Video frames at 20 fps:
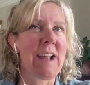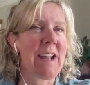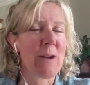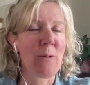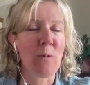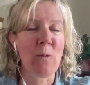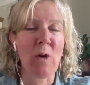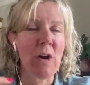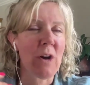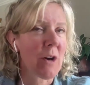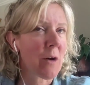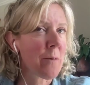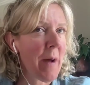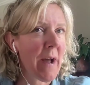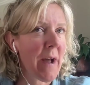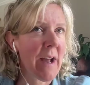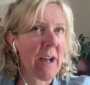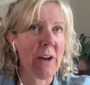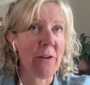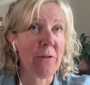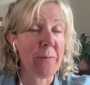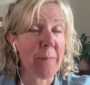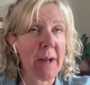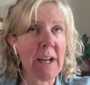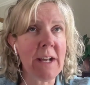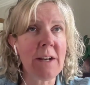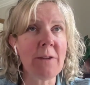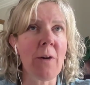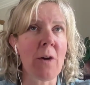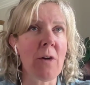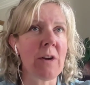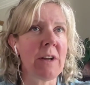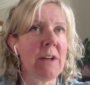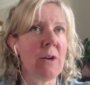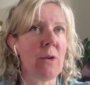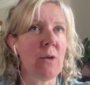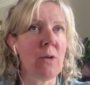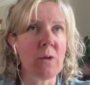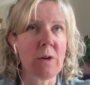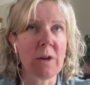Work may have been very
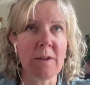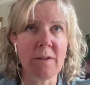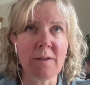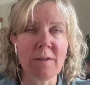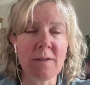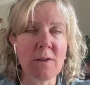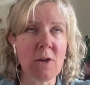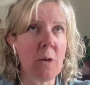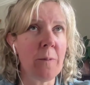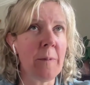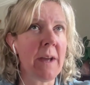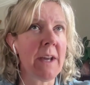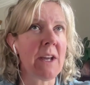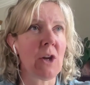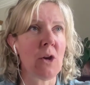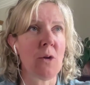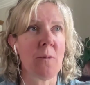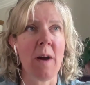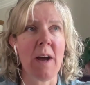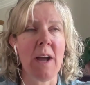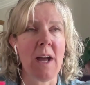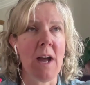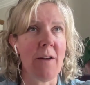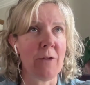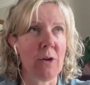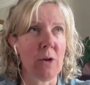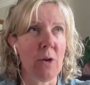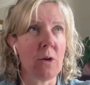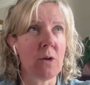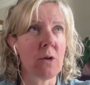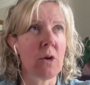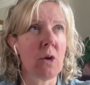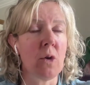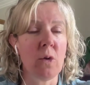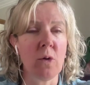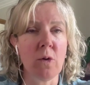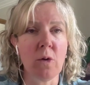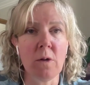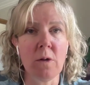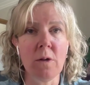all-consuming. You might have an
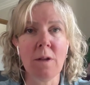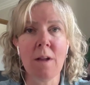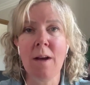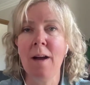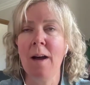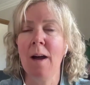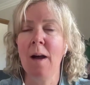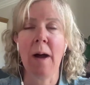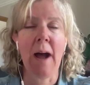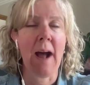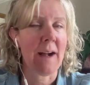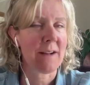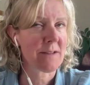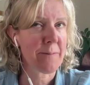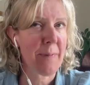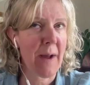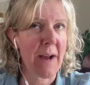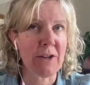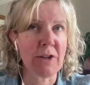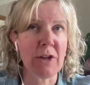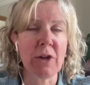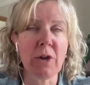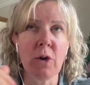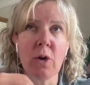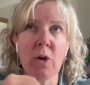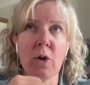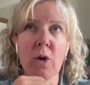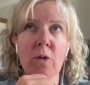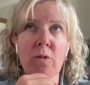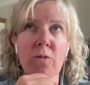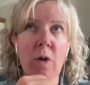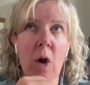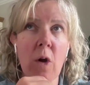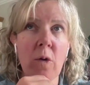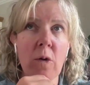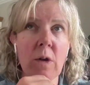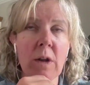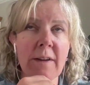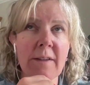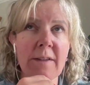on-call aspect to your
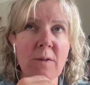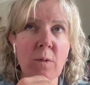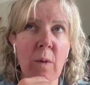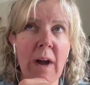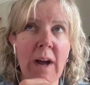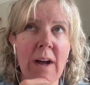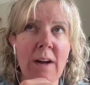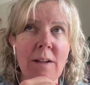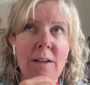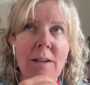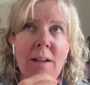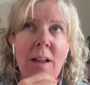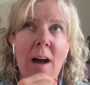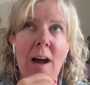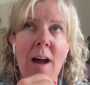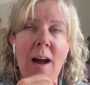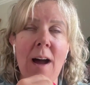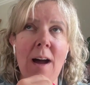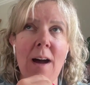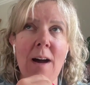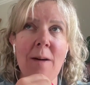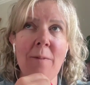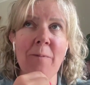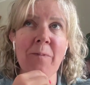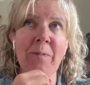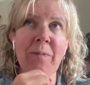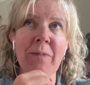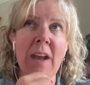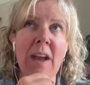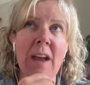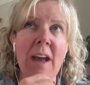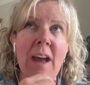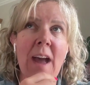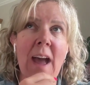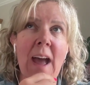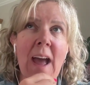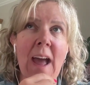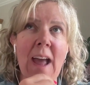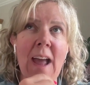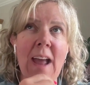role as well.
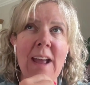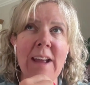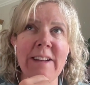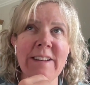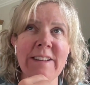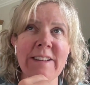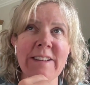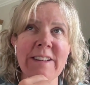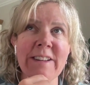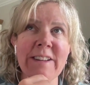And,